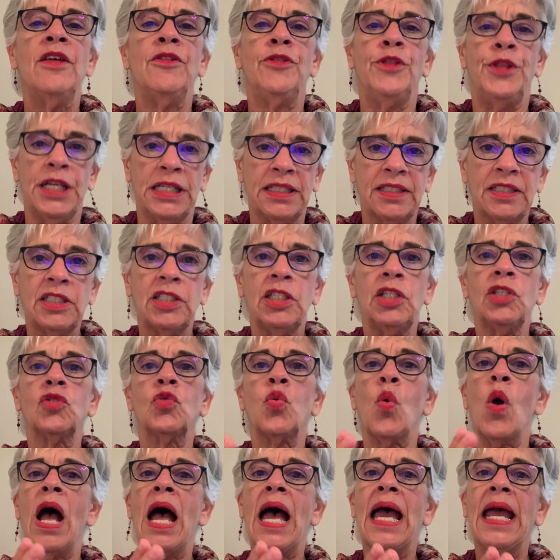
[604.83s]
This is
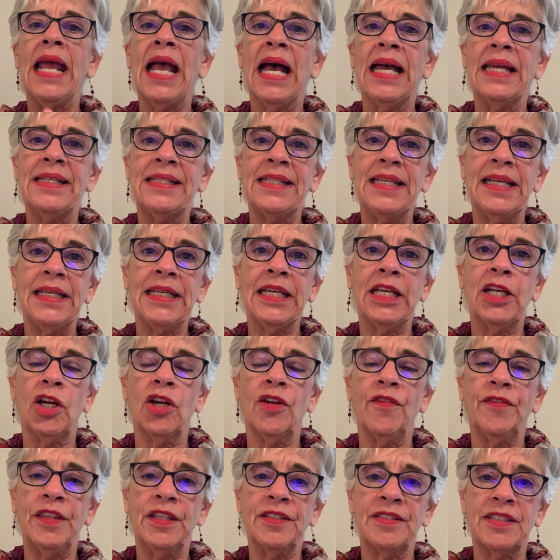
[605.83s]
why I take care
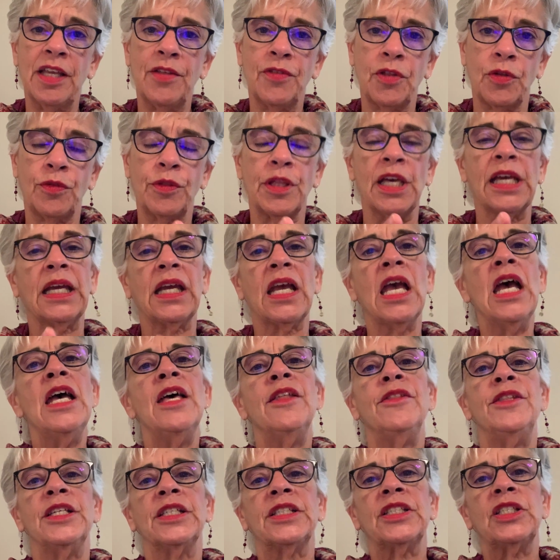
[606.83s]
of this other thing.
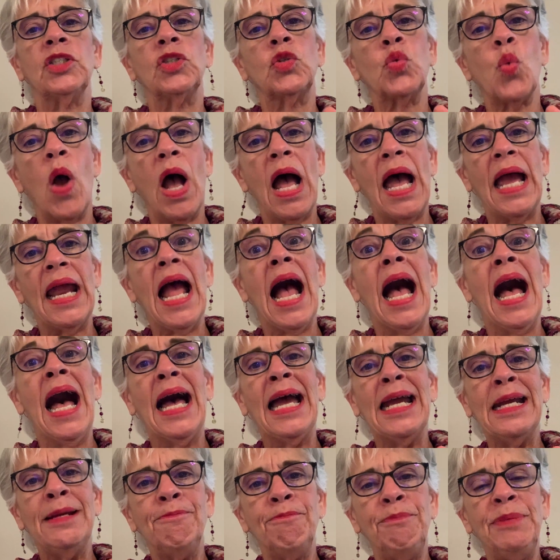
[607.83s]
This is why
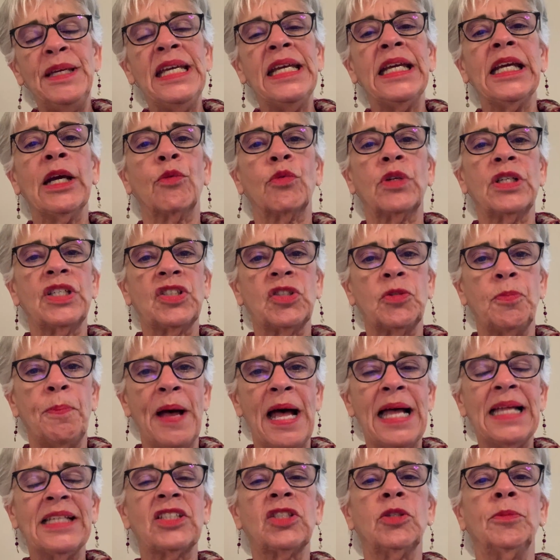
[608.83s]
I'm being a
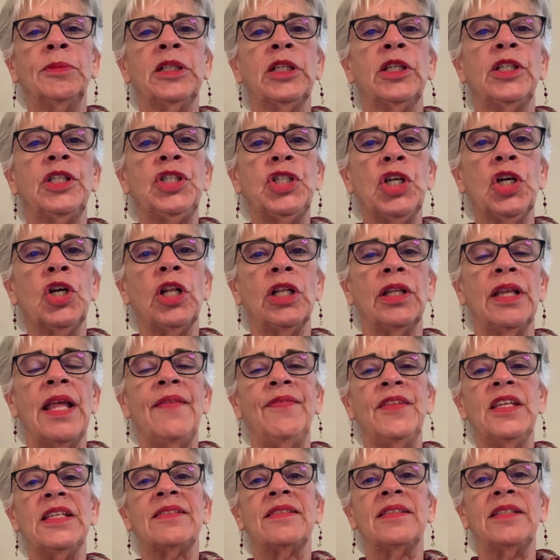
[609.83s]
responsible adult.
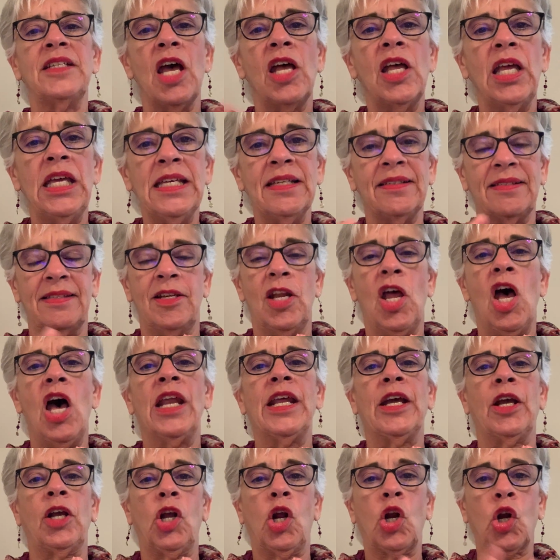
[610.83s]
And this is
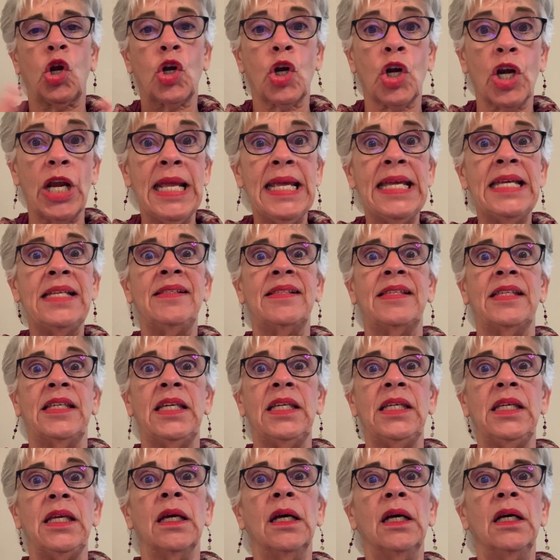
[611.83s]
not a
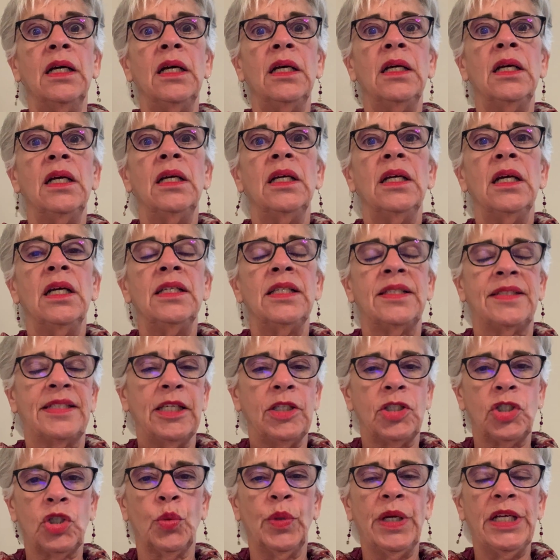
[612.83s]
crazy
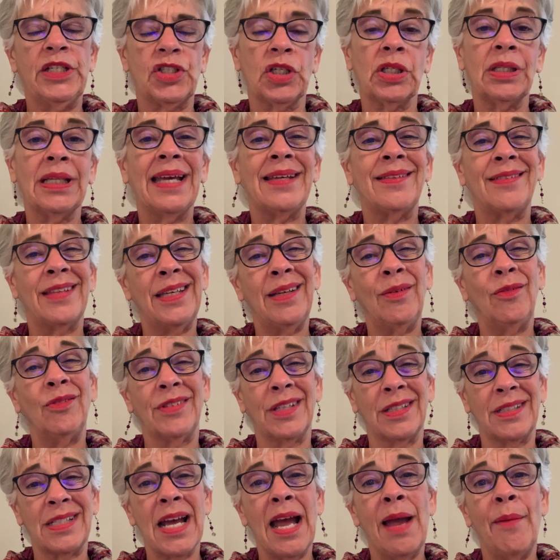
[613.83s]
situation like the,
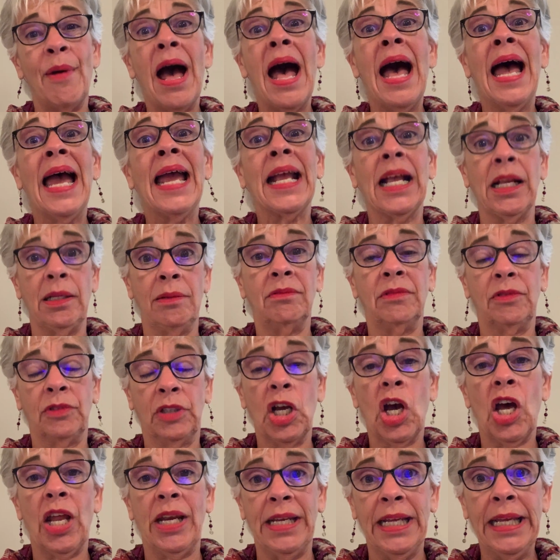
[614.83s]
the time I
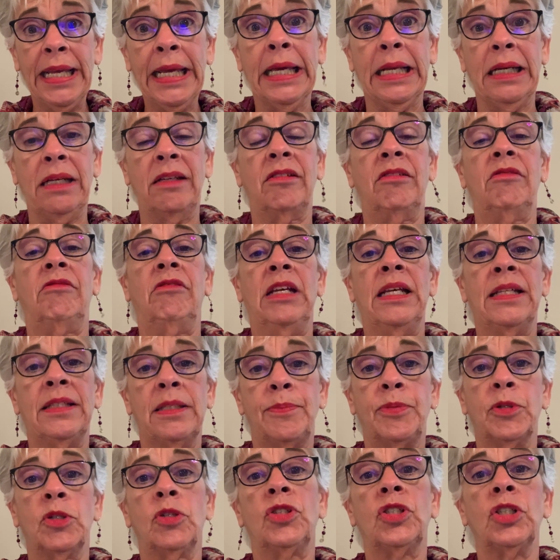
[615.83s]
got hit and the
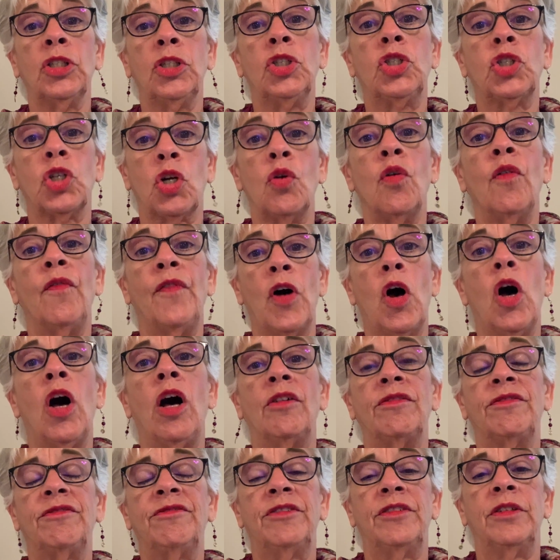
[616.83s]
person drove
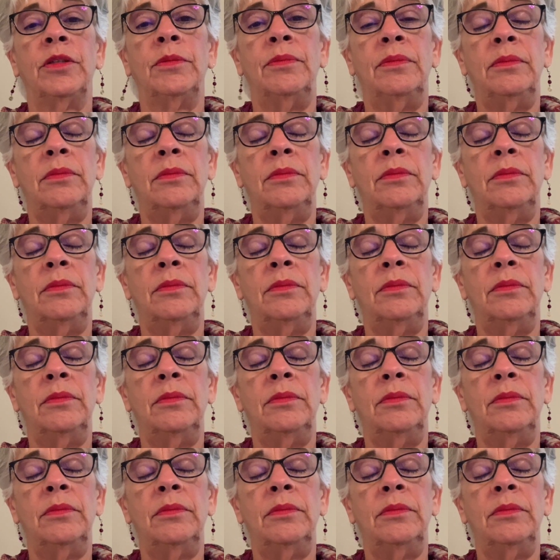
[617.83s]
off.